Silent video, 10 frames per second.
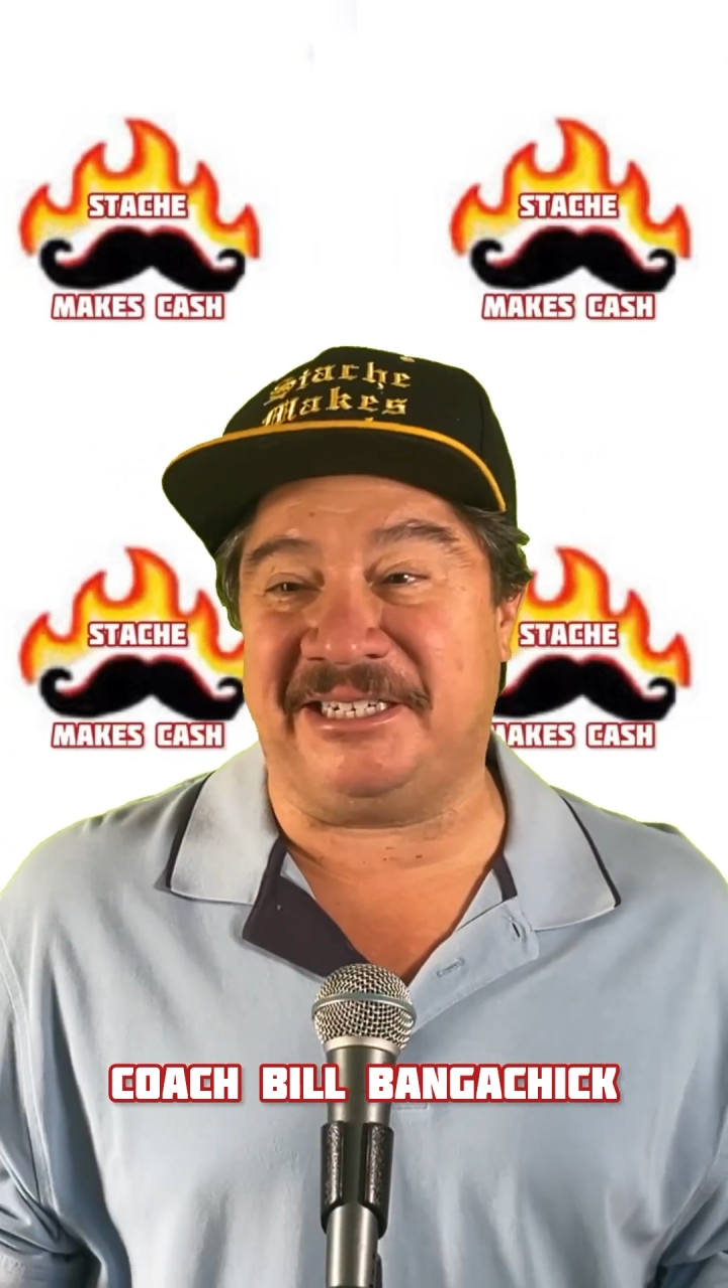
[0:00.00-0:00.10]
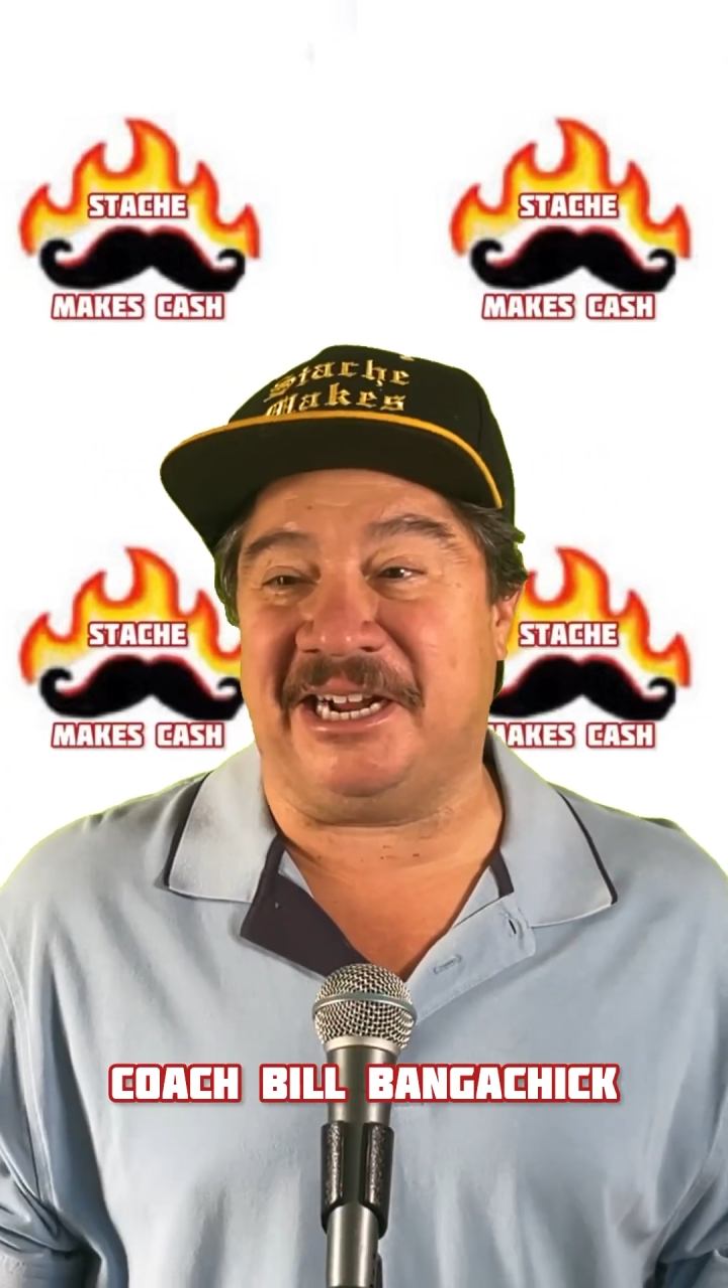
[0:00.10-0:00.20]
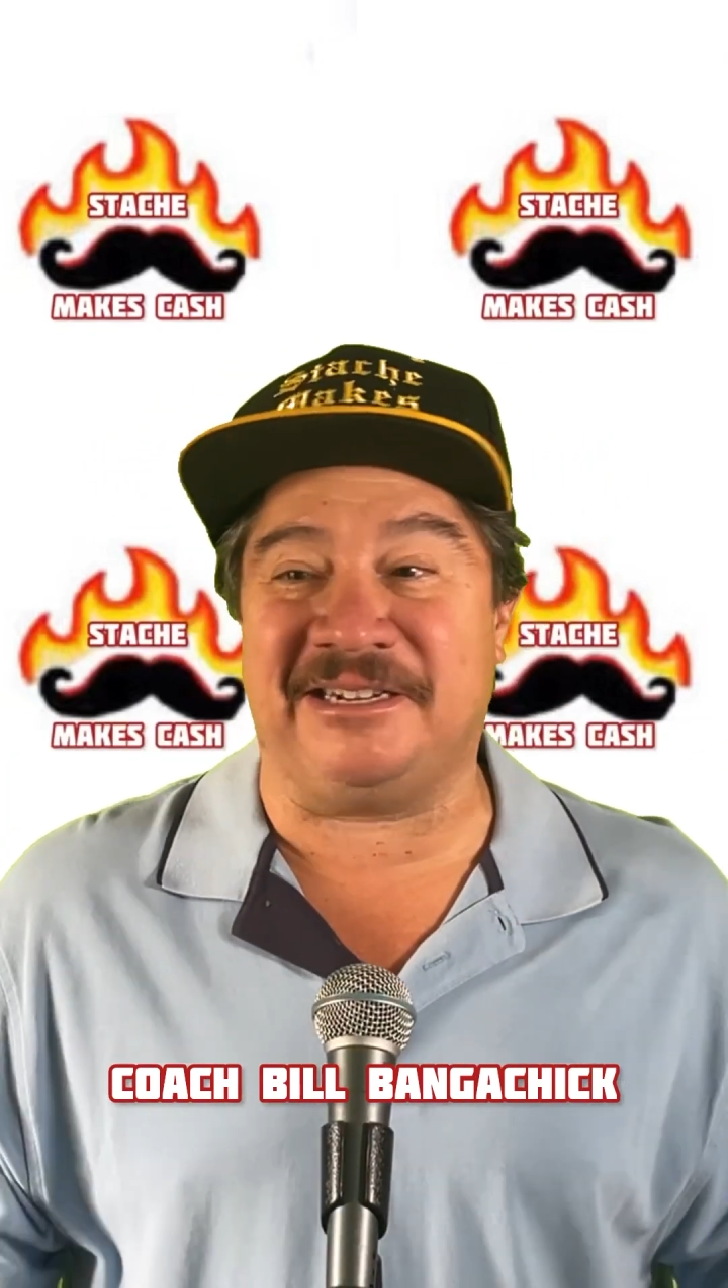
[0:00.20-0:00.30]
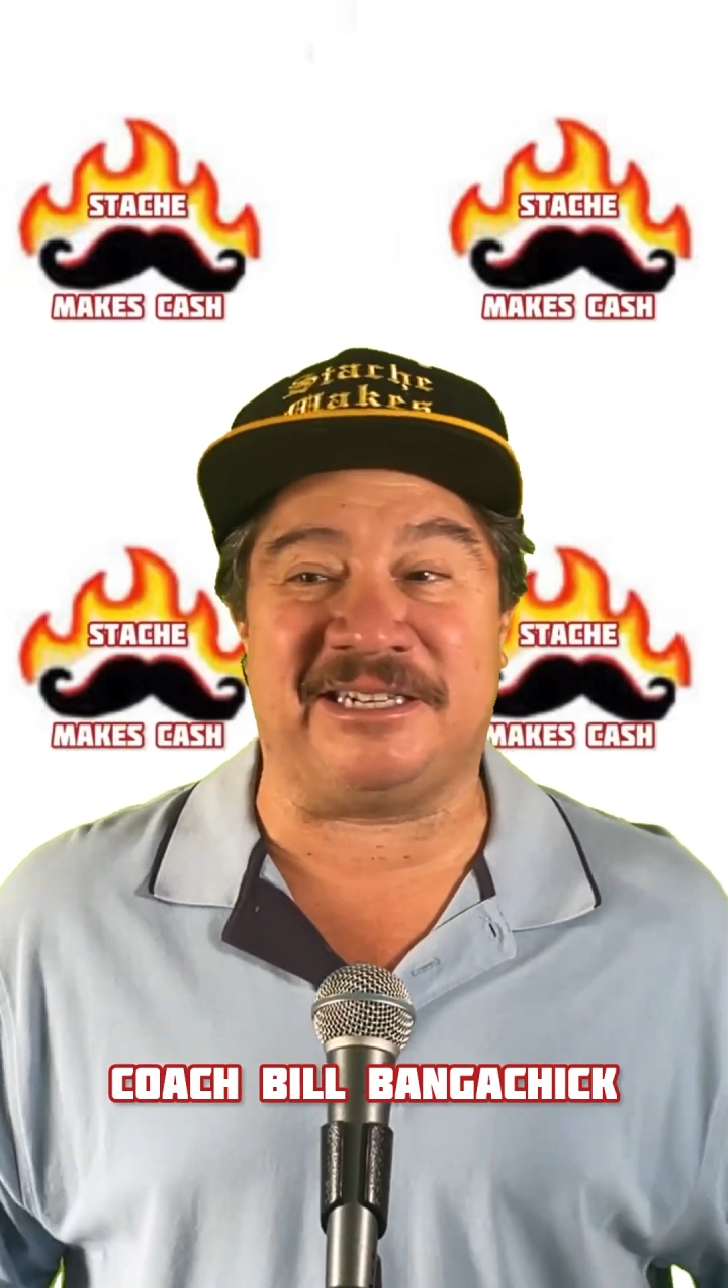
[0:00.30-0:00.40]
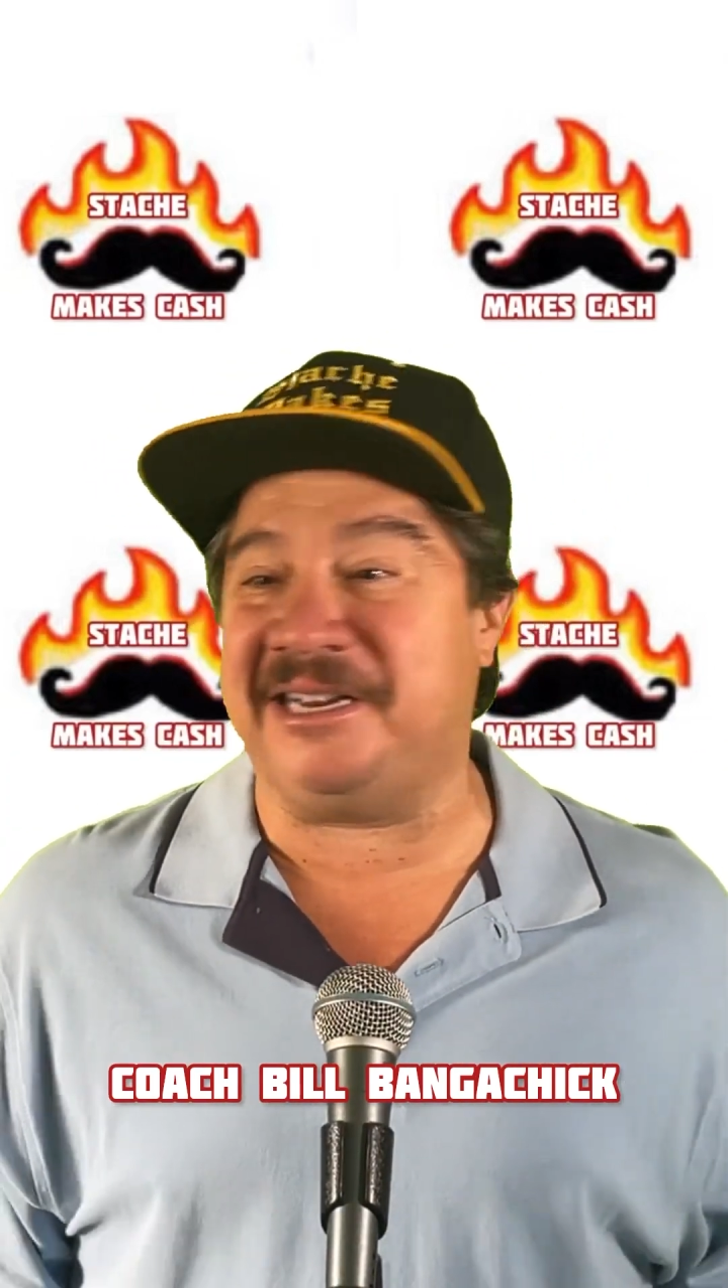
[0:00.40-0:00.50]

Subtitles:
Johnson,